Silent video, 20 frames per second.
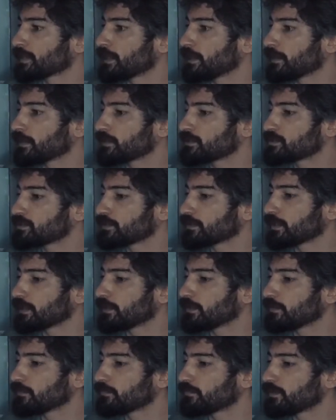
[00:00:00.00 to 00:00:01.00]

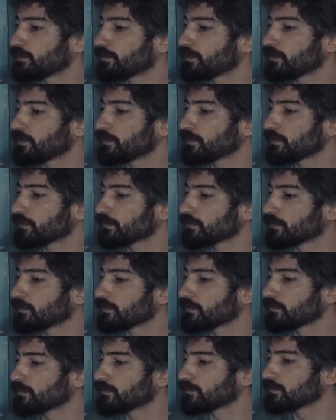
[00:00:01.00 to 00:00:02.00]
actually a very
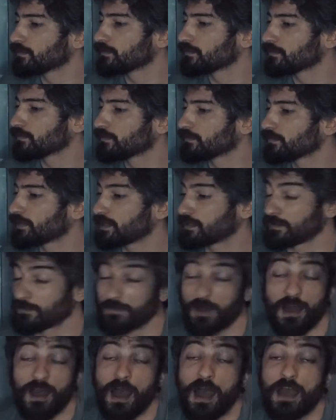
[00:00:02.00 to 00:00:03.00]

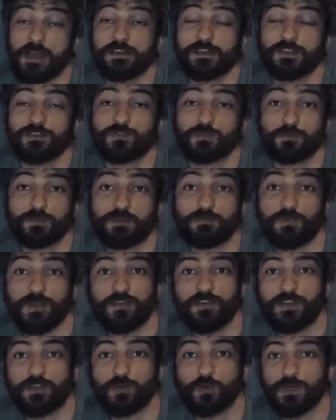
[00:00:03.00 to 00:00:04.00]
like I need to be
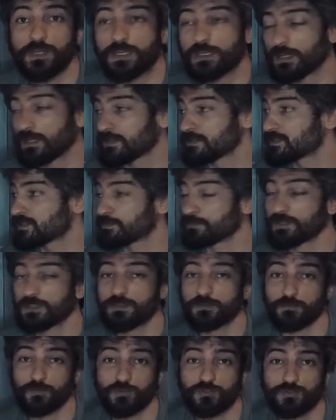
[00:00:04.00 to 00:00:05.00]
very quick and
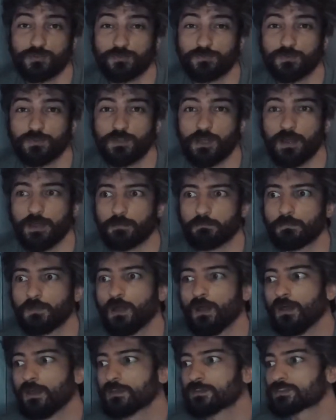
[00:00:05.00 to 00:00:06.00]
speedy most of the time.
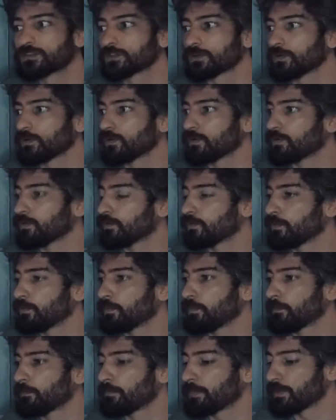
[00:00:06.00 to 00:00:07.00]

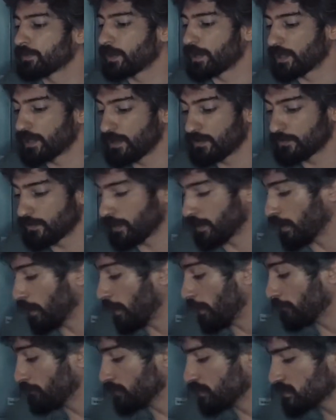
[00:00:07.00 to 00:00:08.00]
So I
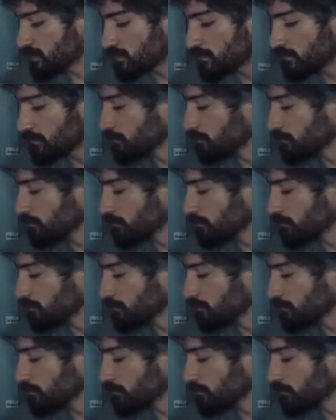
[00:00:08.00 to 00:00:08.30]
have this